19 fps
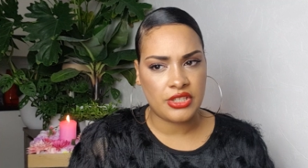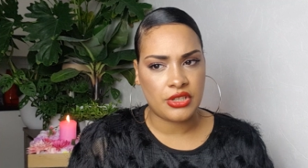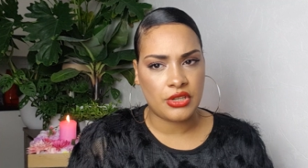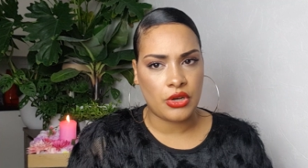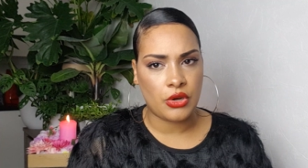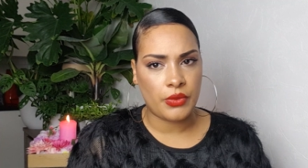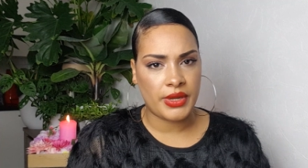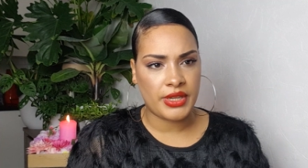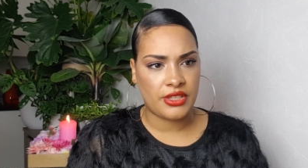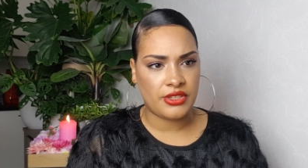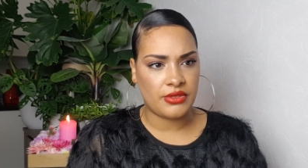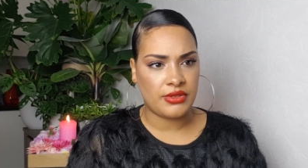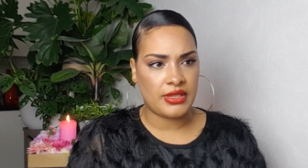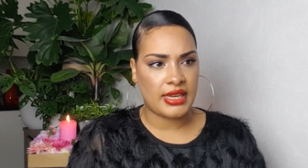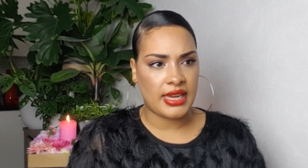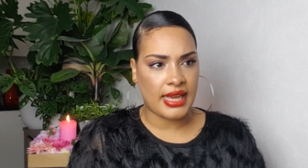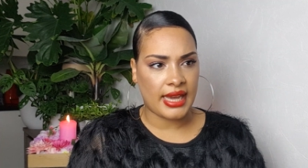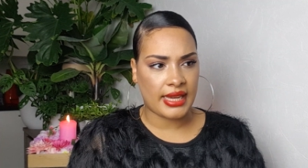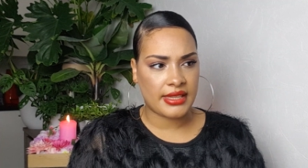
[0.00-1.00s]
to go into
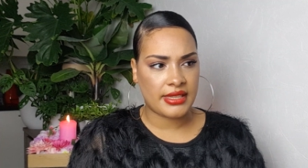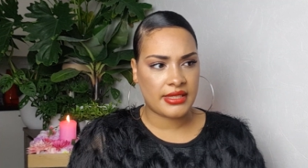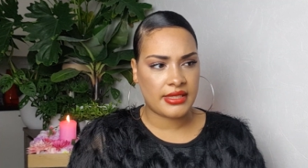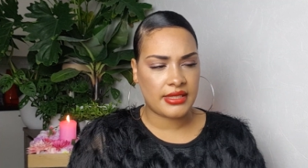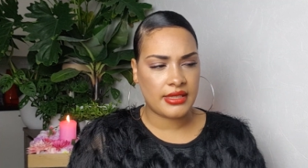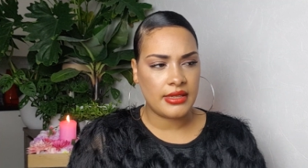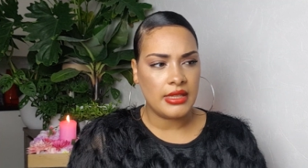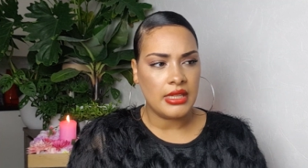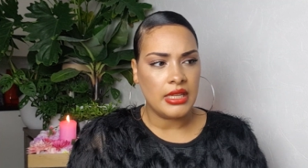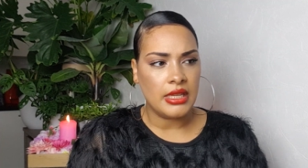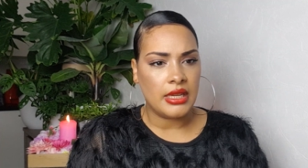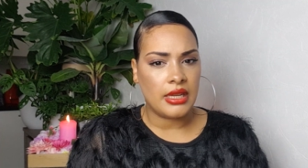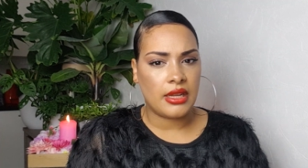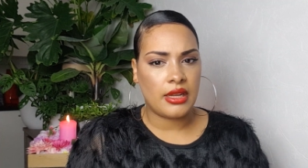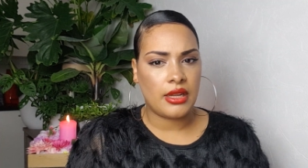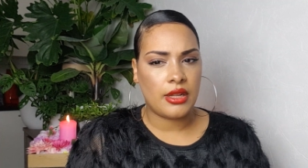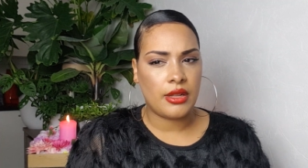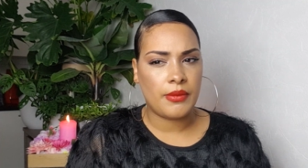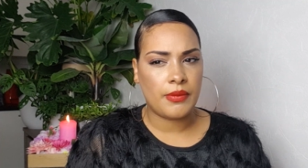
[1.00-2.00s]
next.
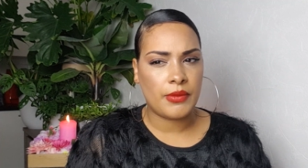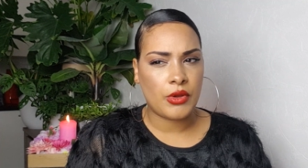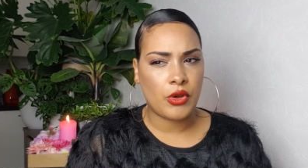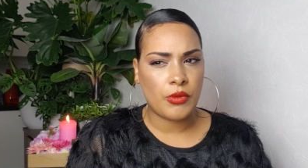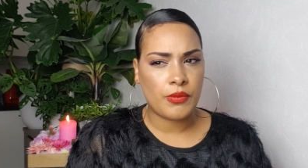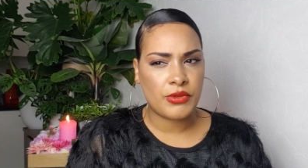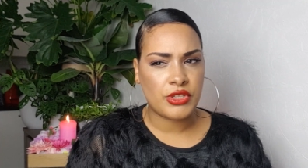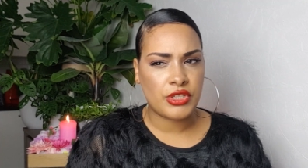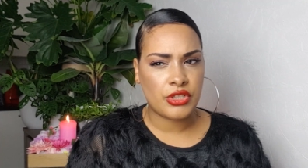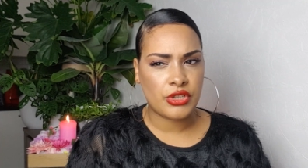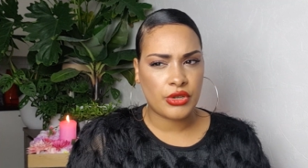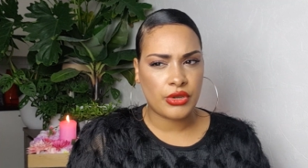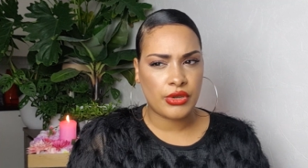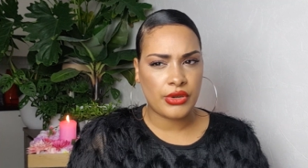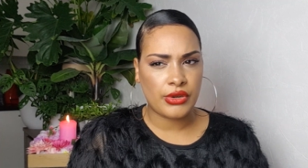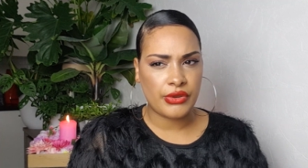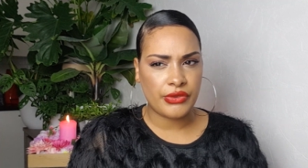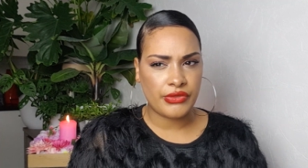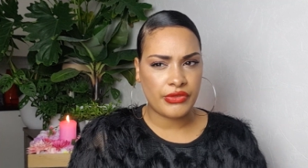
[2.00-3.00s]
Um,
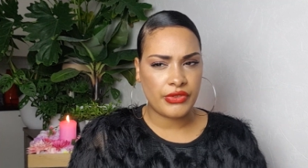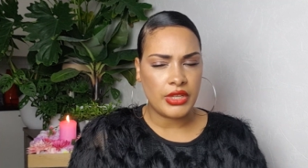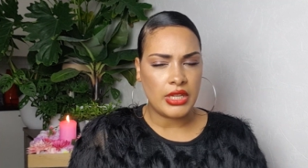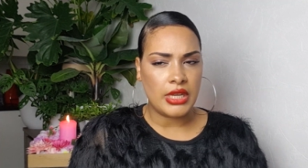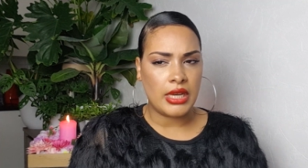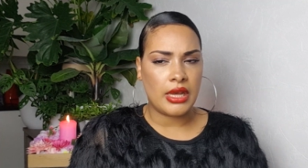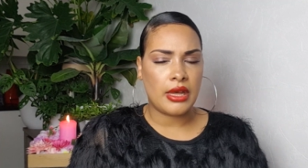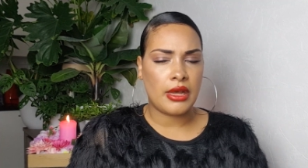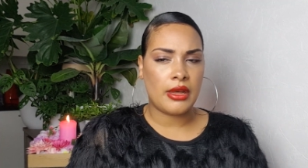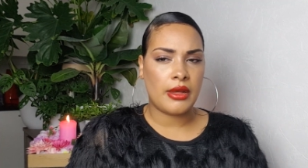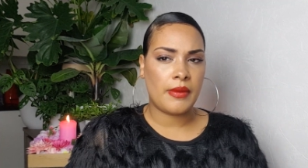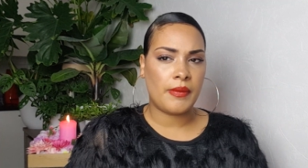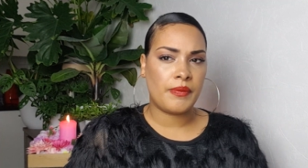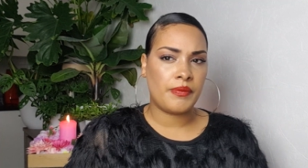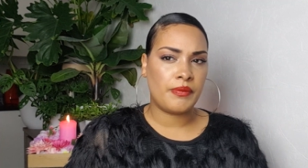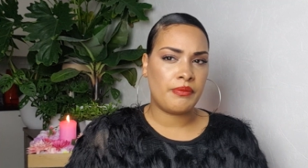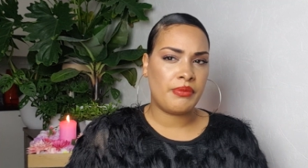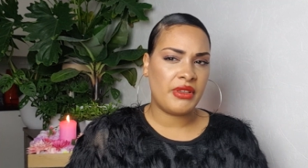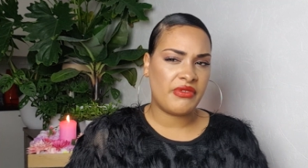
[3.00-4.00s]
observe,
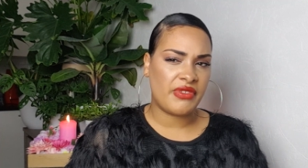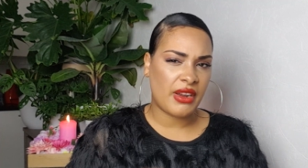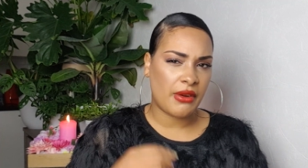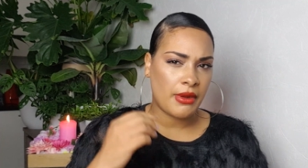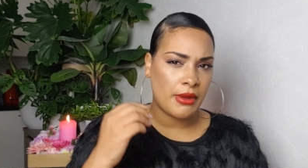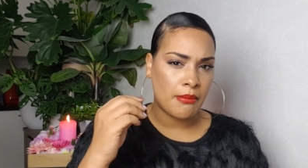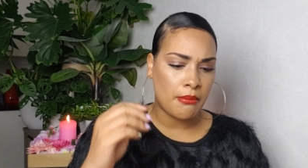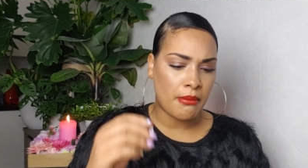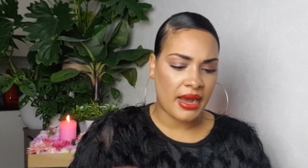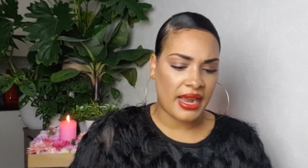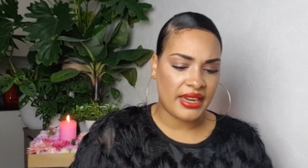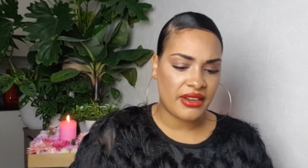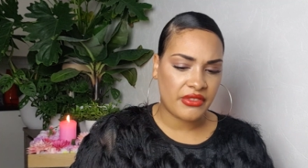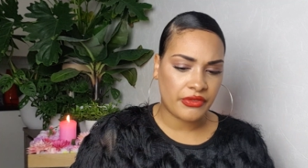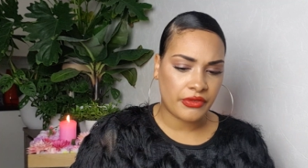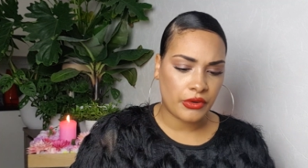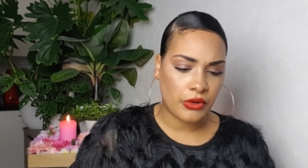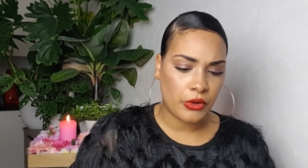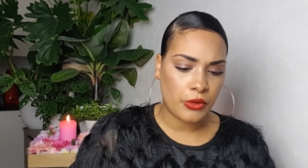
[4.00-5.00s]
um, be very
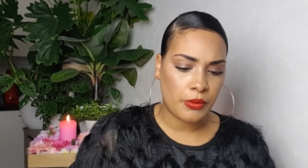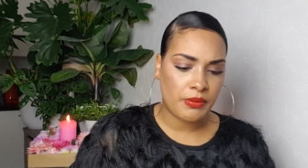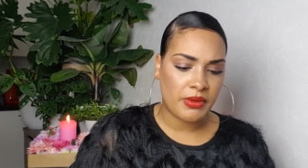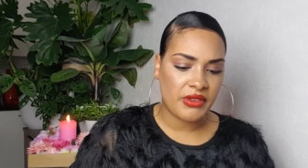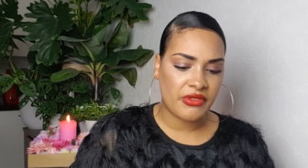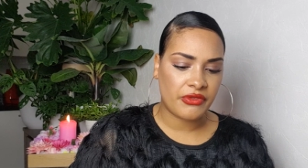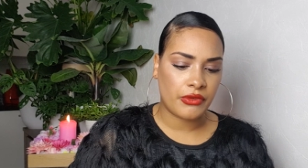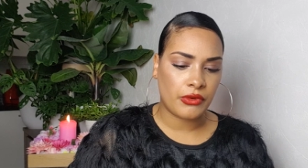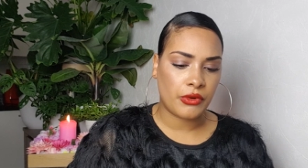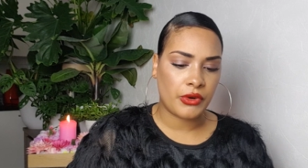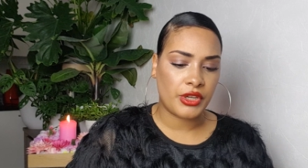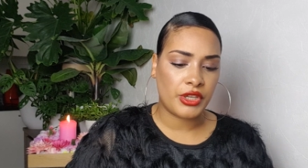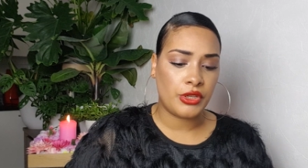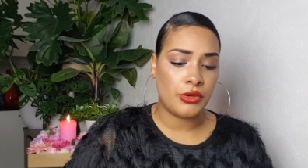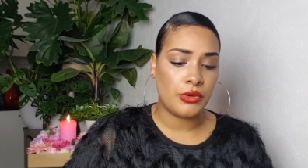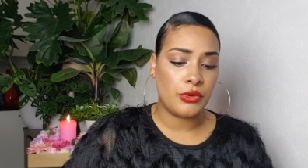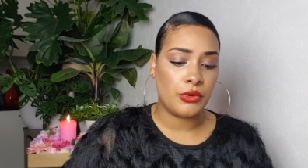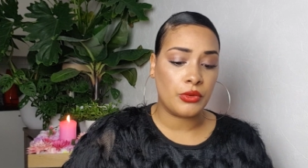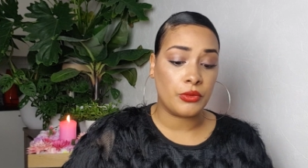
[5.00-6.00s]
mindful before
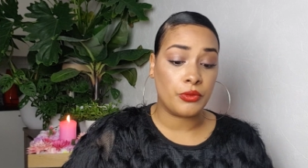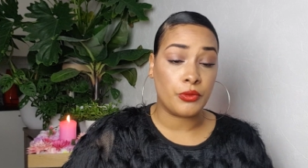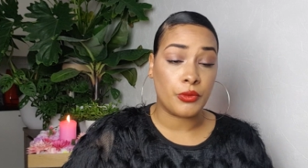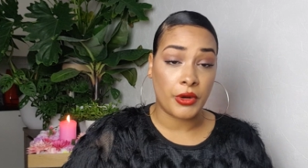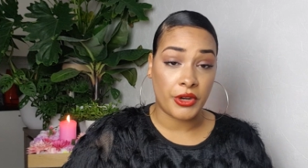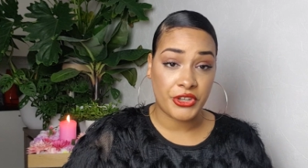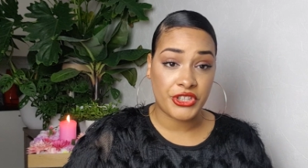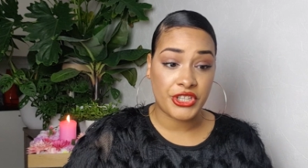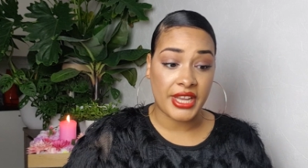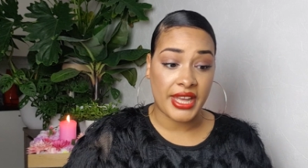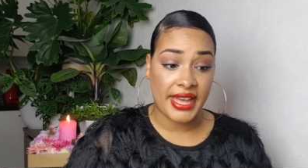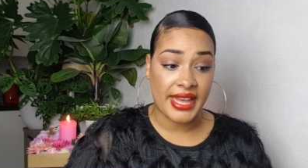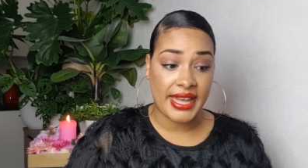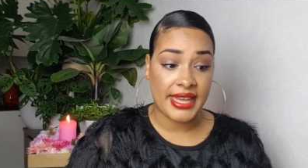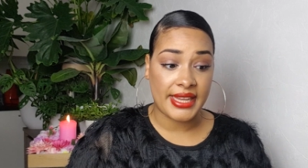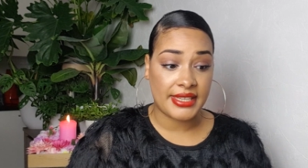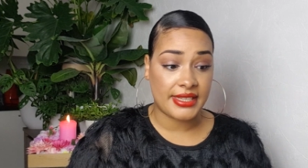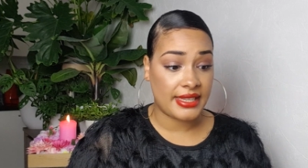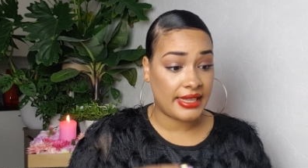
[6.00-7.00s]
you rush
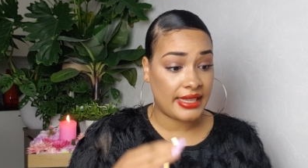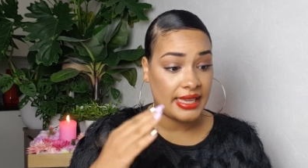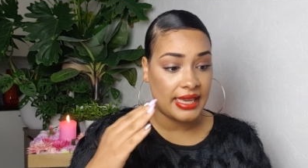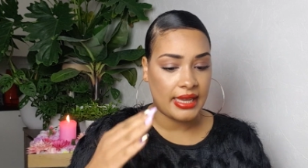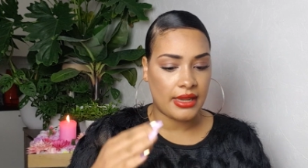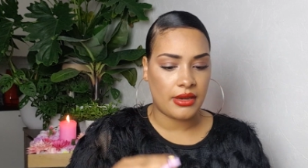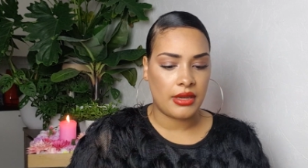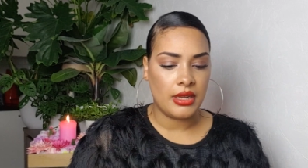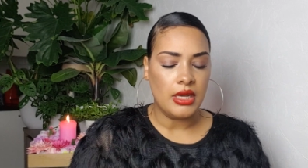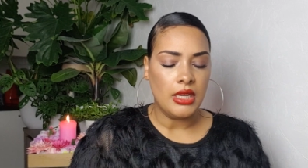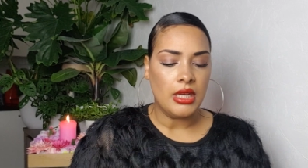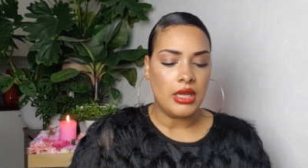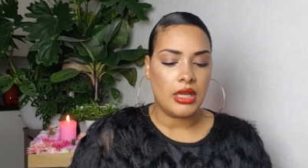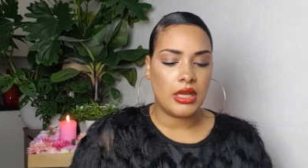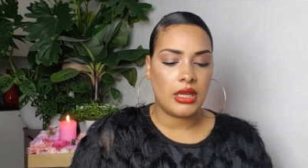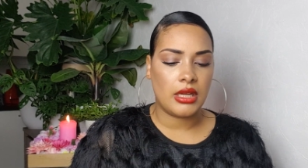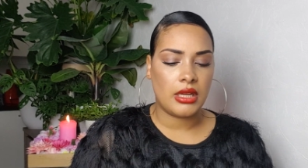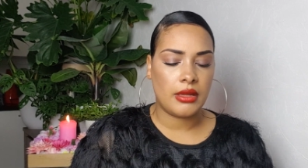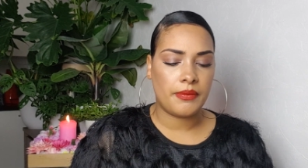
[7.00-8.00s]
ahead. Again,
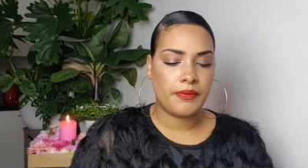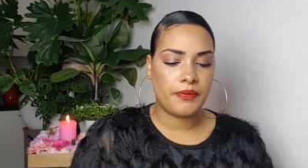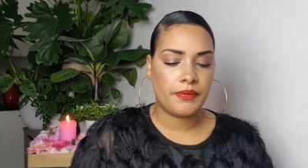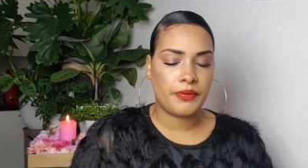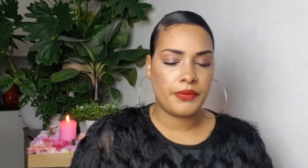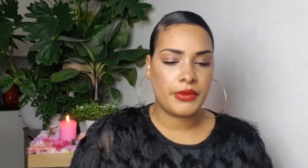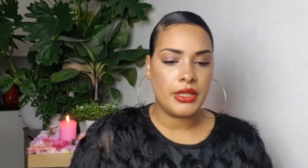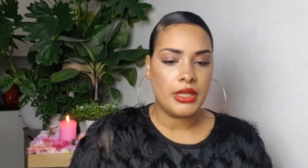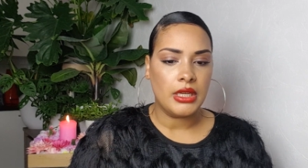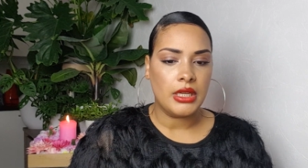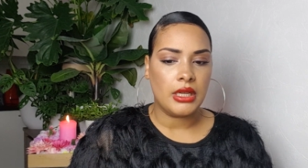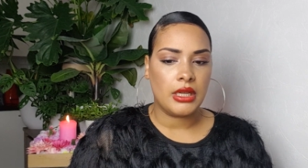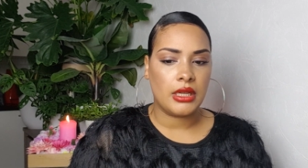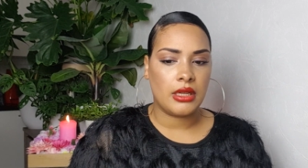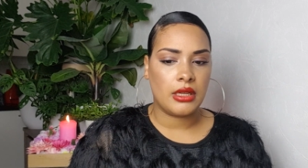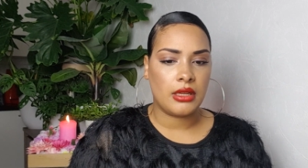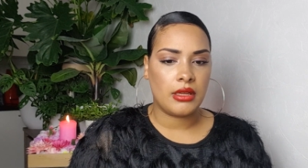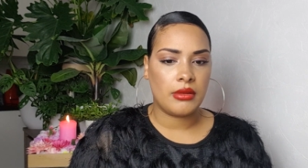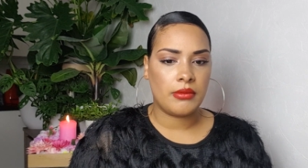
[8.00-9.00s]
um,
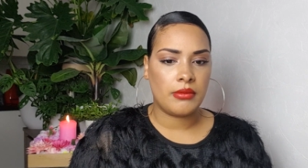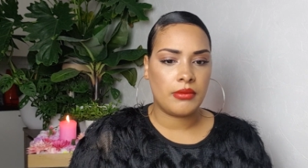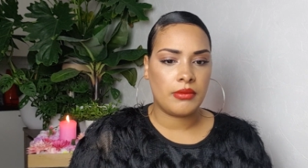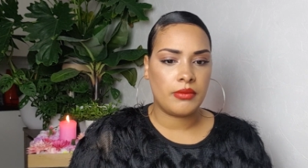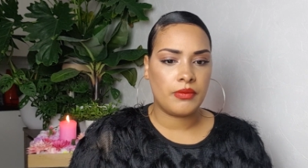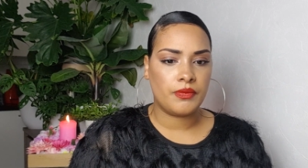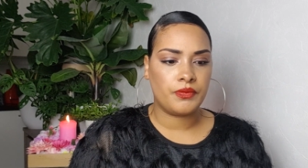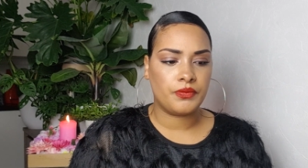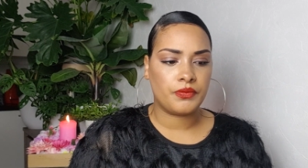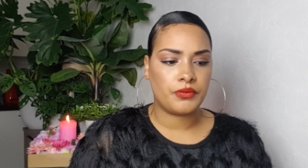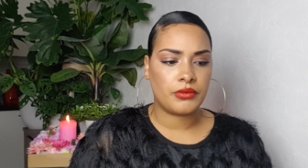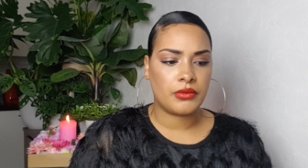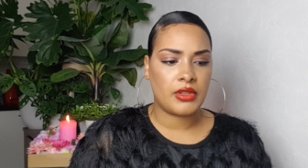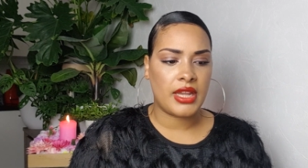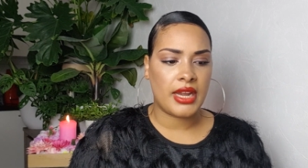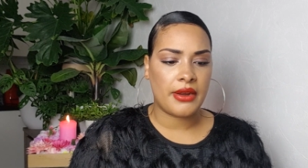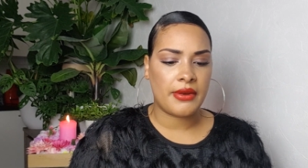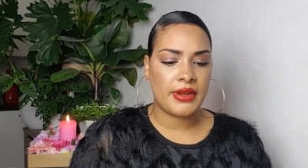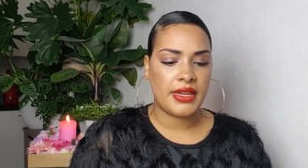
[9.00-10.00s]
um,
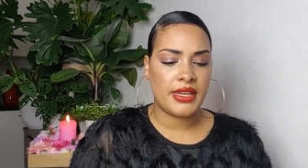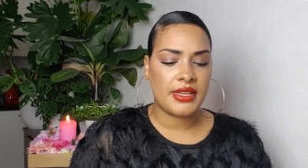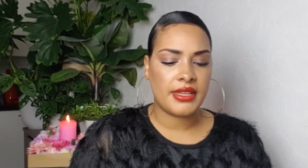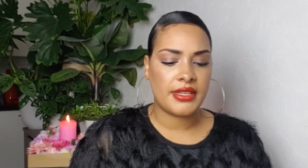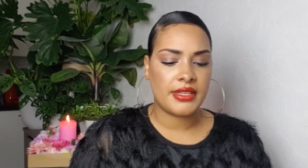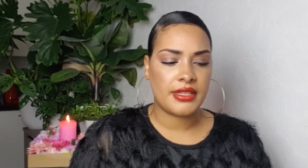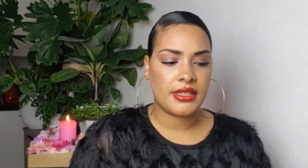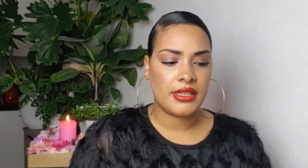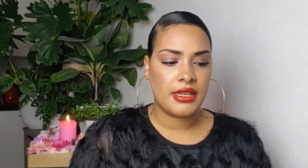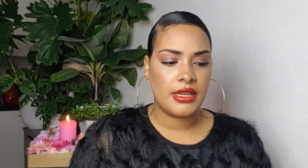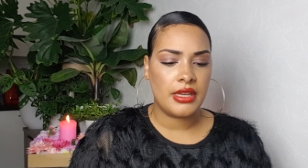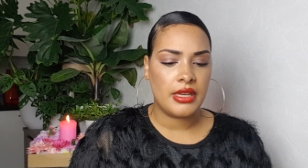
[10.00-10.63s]
there is